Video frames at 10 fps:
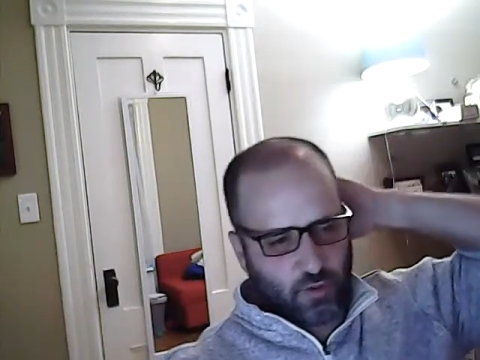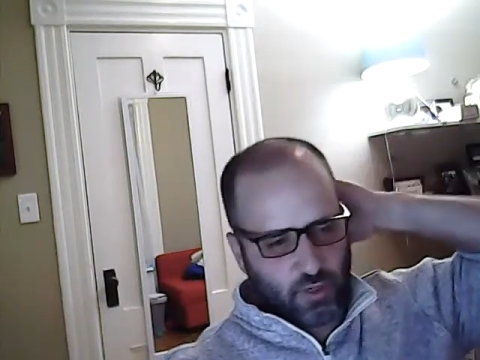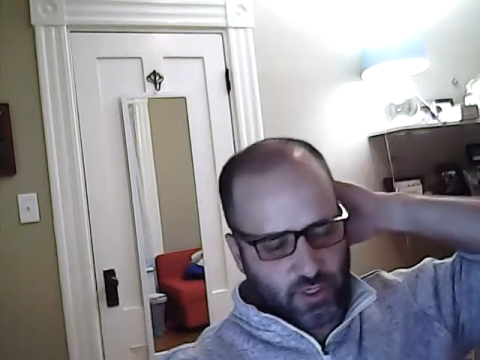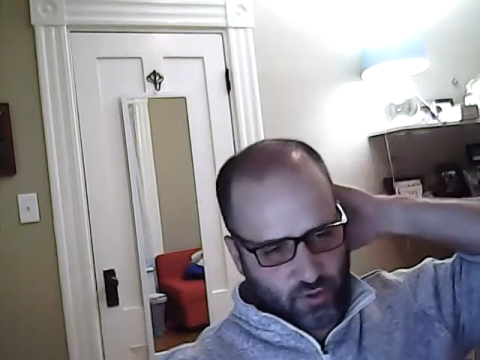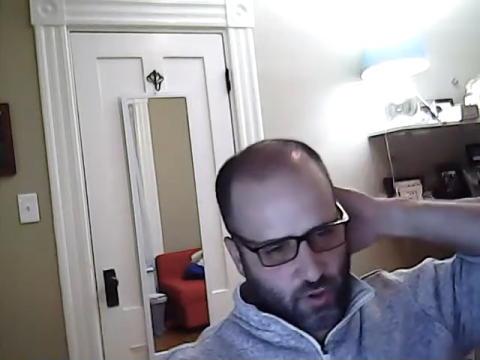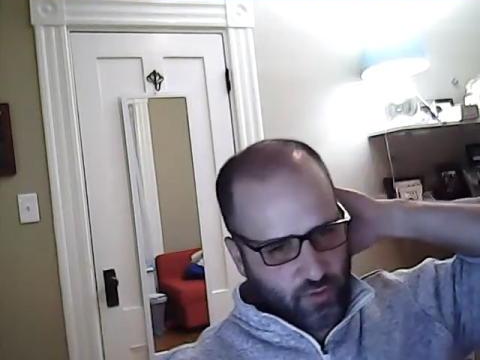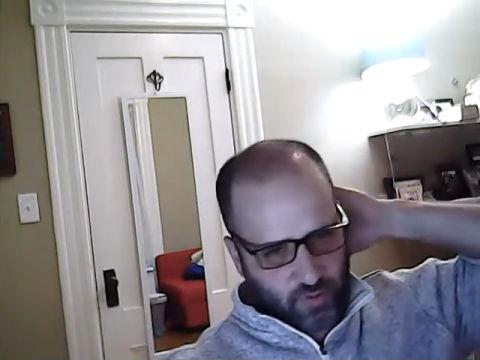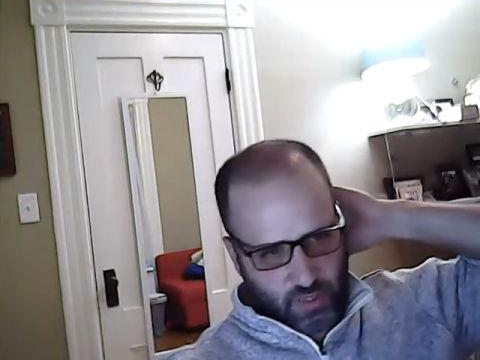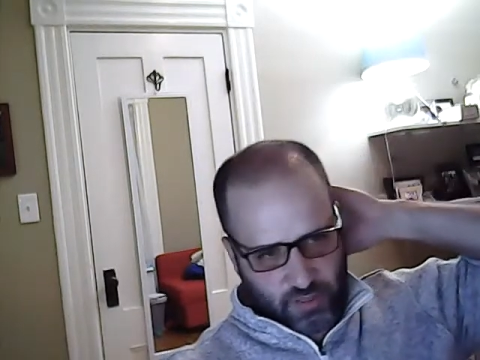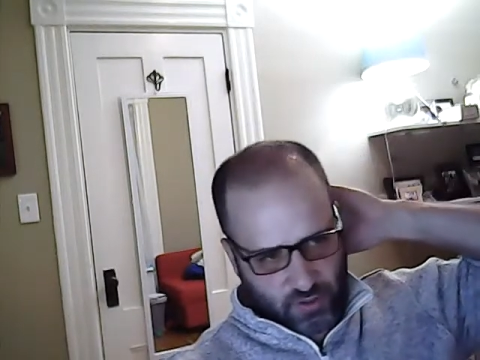is
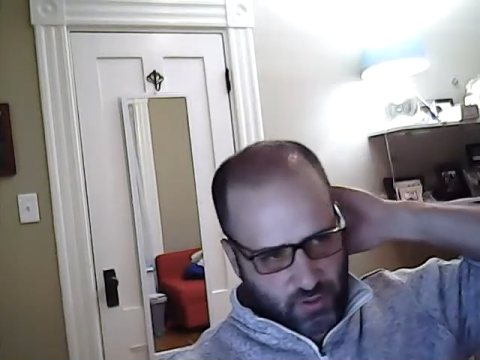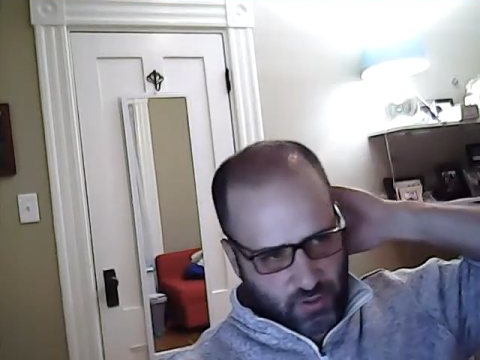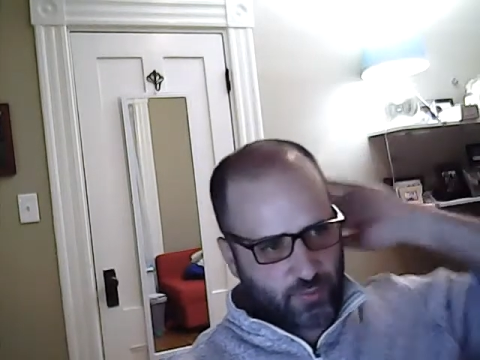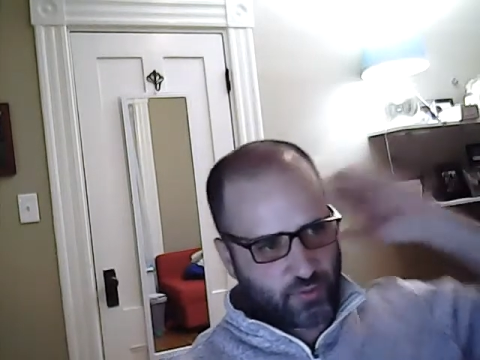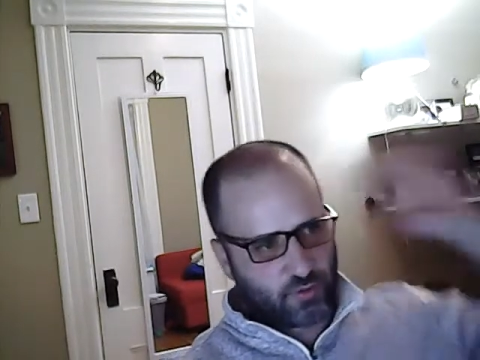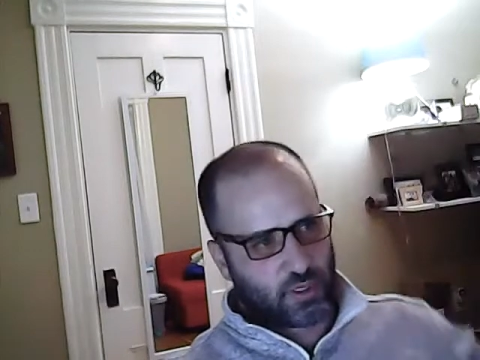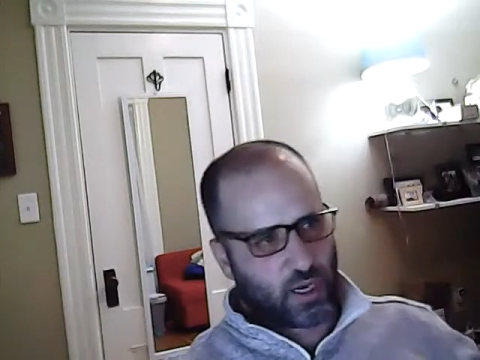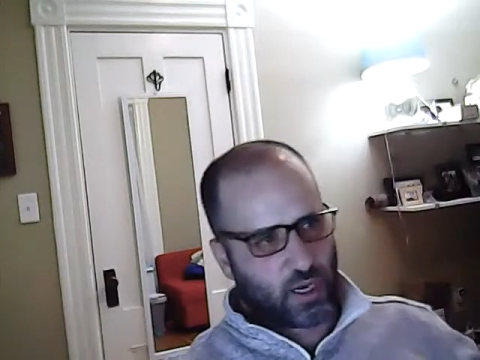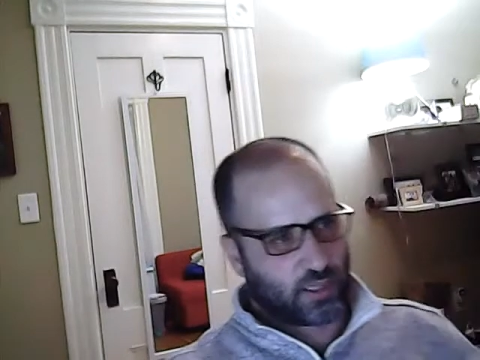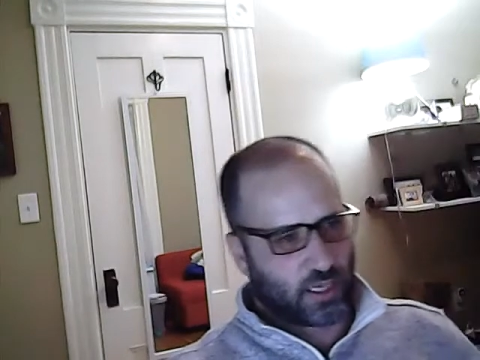over. That's absolutely
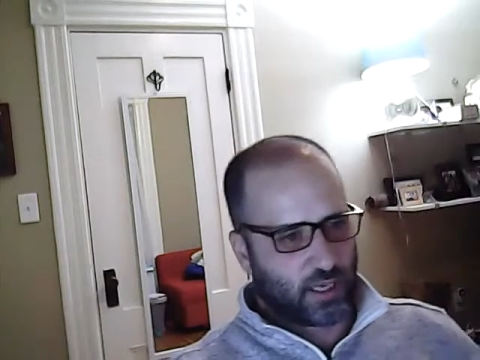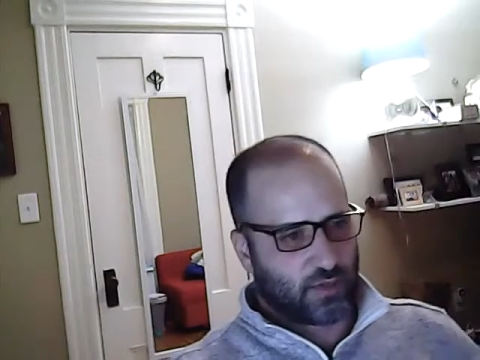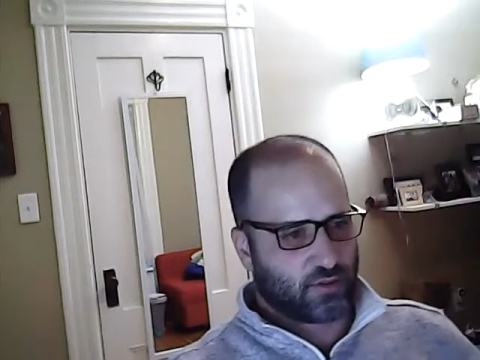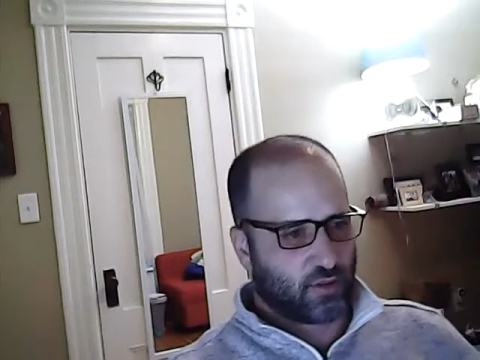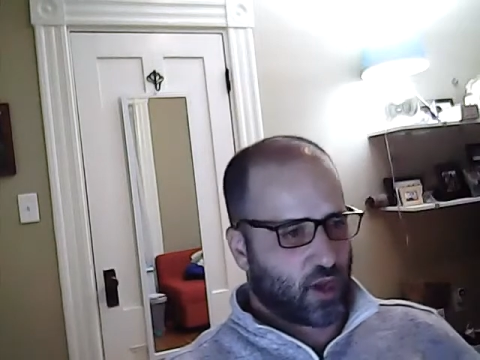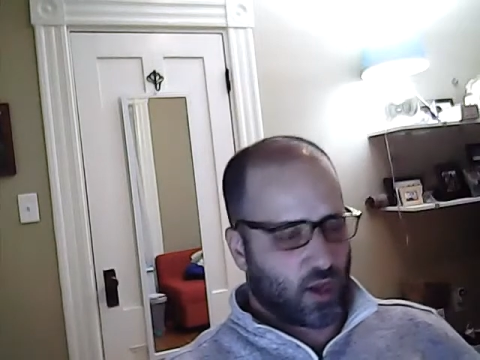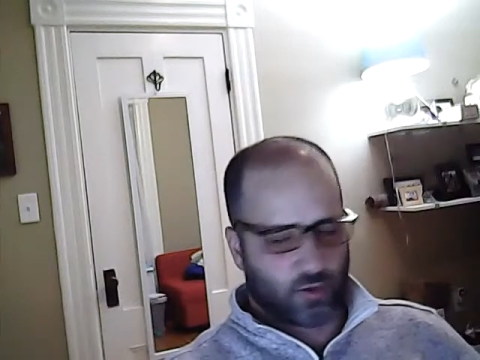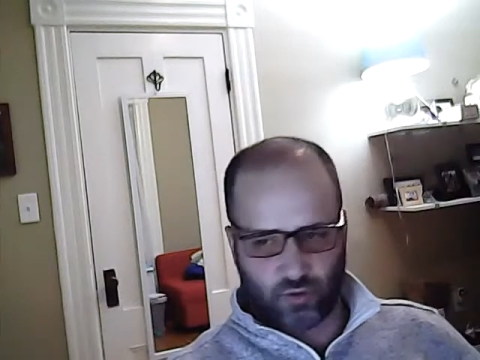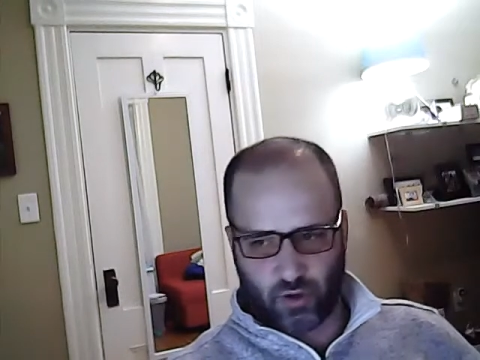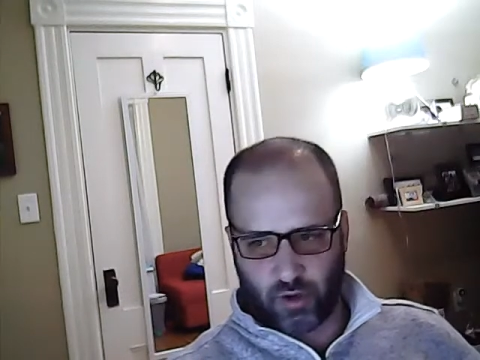not the case. To the
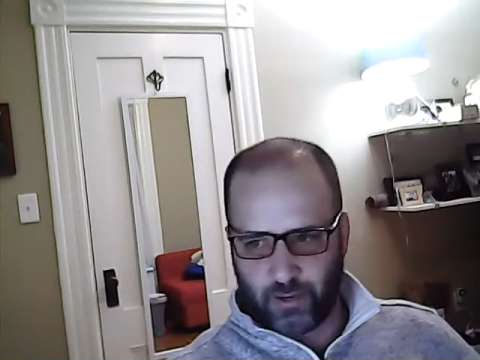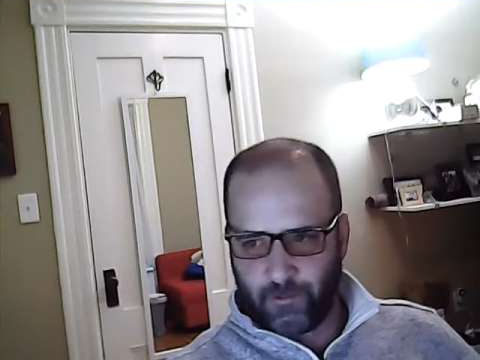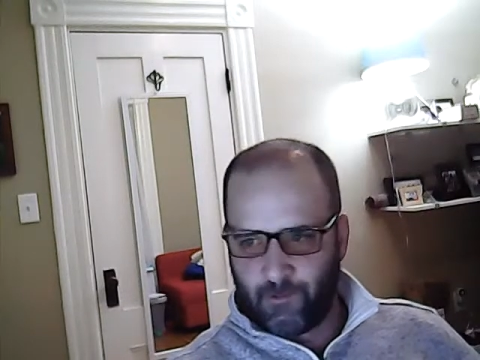contrary,